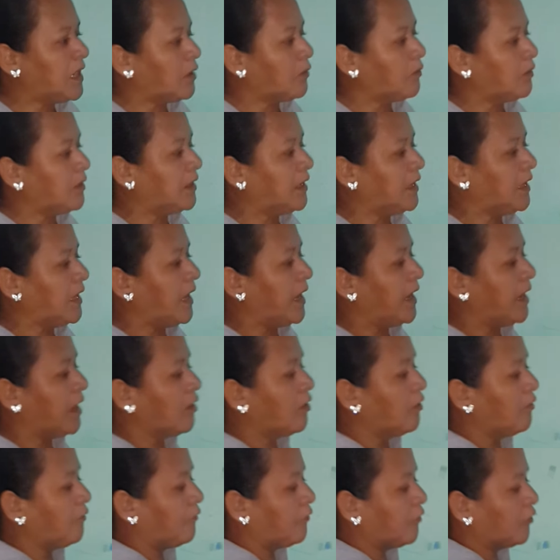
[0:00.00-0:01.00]
let's read the
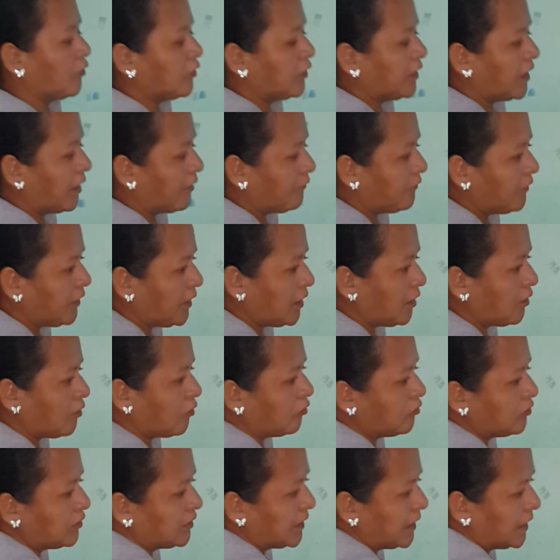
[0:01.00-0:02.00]
angle from the V
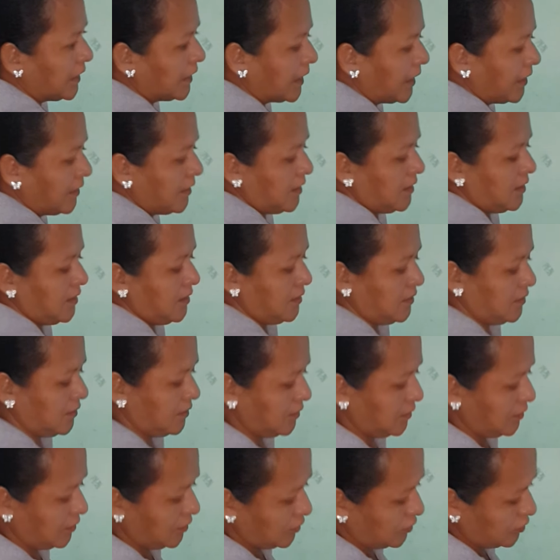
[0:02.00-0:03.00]
until the D.
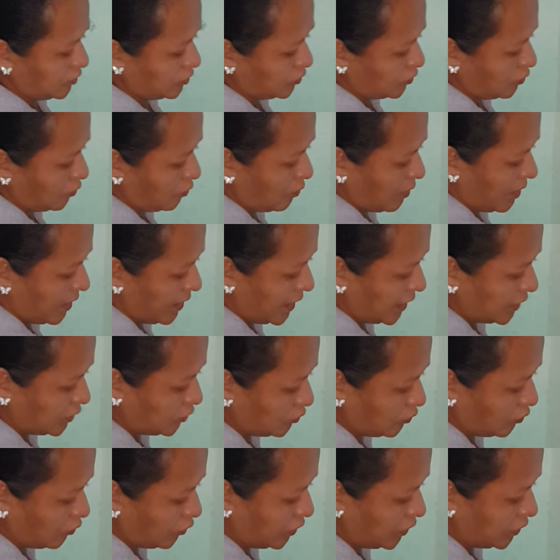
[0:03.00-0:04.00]
So what are
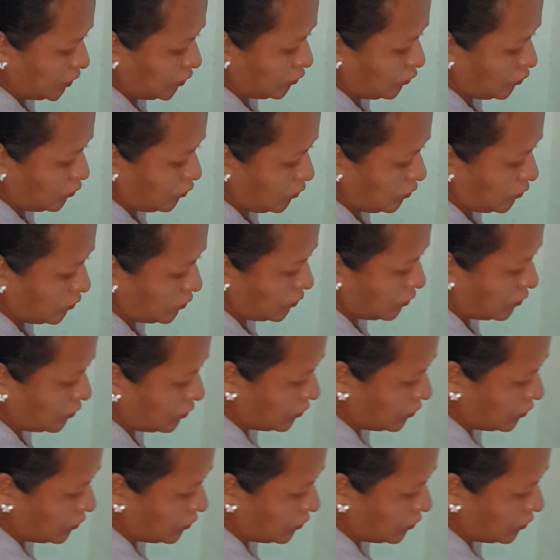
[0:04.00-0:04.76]
you going to do?